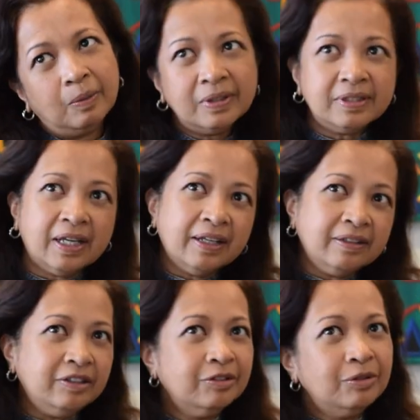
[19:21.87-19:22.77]
what
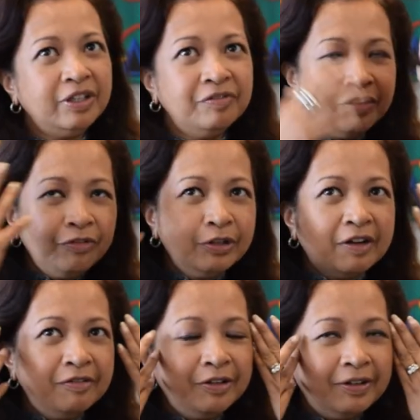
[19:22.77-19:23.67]
type, you know, even if you
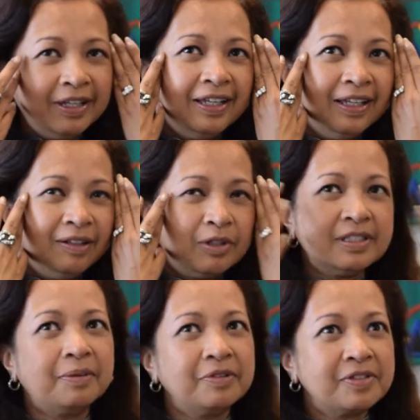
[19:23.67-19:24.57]
cover your head, what
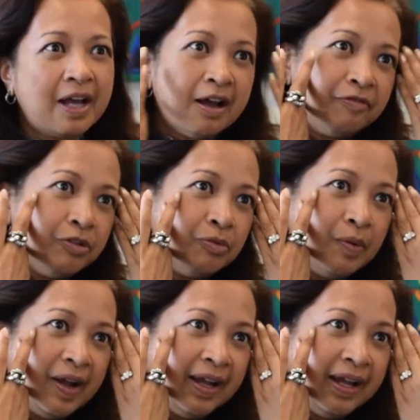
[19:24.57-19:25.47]
type of scarf you
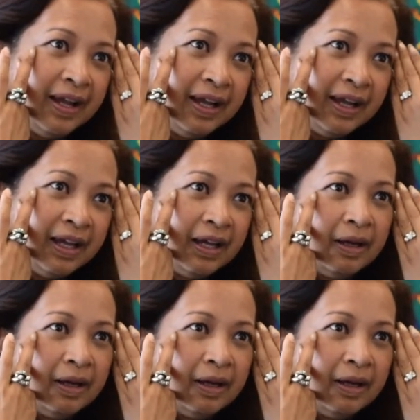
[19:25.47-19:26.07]
wear,